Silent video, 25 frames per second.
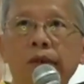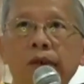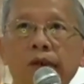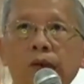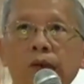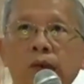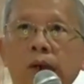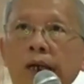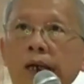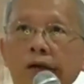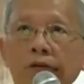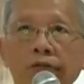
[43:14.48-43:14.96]

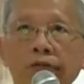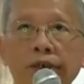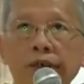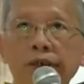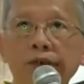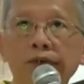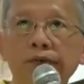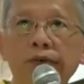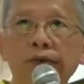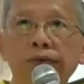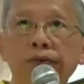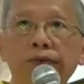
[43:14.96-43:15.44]
Whatever
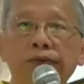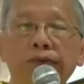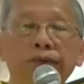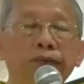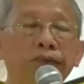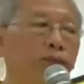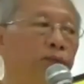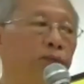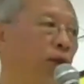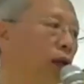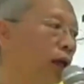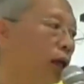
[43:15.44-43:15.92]
you do.
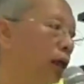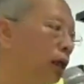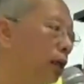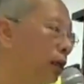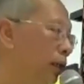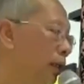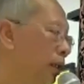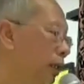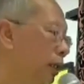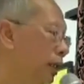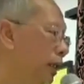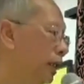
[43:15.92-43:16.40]
Yeah.
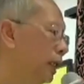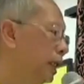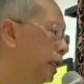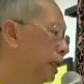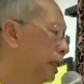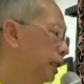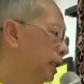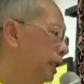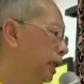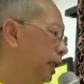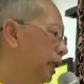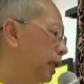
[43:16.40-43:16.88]

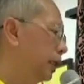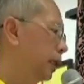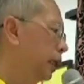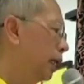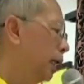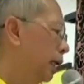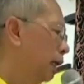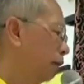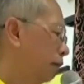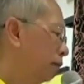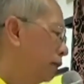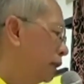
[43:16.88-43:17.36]
Then
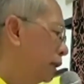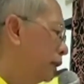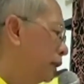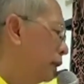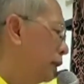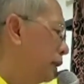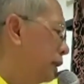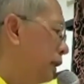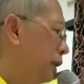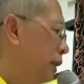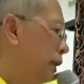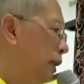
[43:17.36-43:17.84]

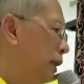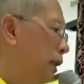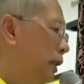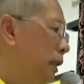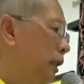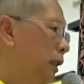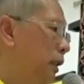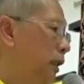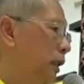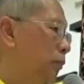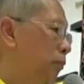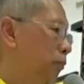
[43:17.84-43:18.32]
after
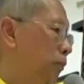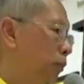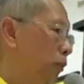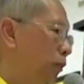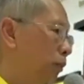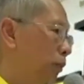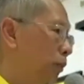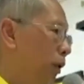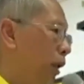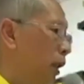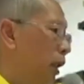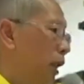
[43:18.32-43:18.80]
he
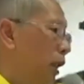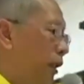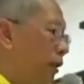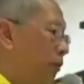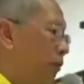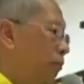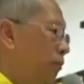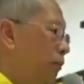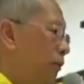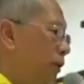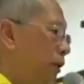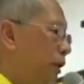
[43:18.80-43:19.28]

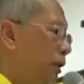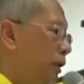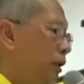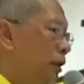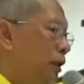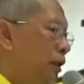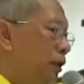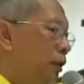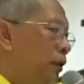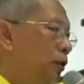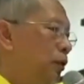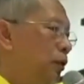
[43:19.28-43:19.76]
proclaimed
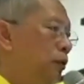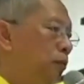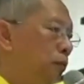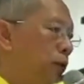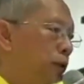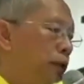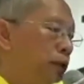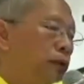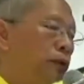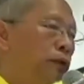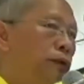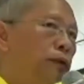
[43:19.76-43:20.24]
this
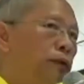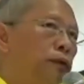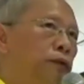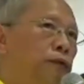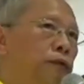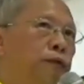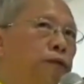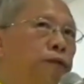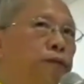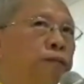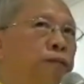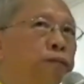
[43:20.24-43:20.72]
Noble Truth,
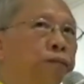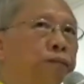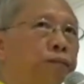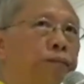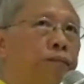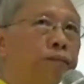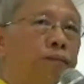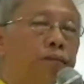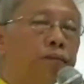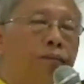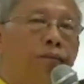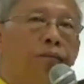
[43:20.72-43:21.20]

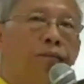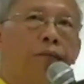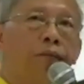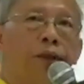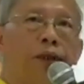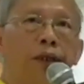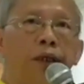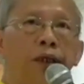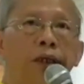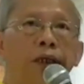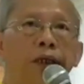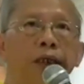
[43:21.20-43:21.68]

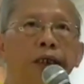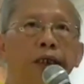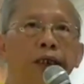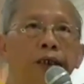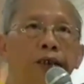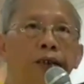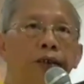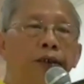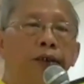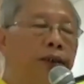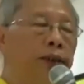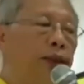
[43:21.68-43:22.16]
he
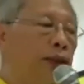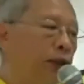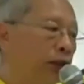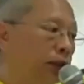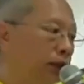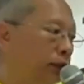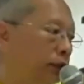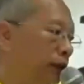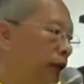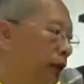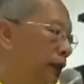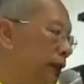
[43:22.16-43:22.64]

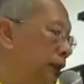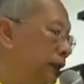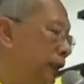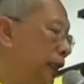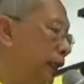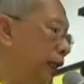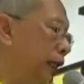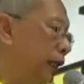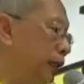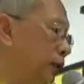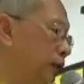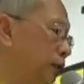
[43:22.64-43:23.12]
continued the
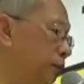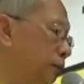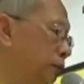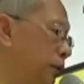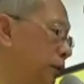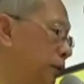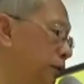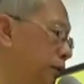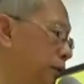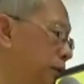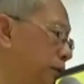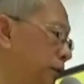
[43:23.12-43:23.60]
second Noble
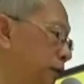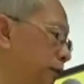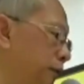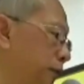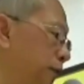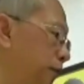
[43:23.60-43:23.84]
Truth.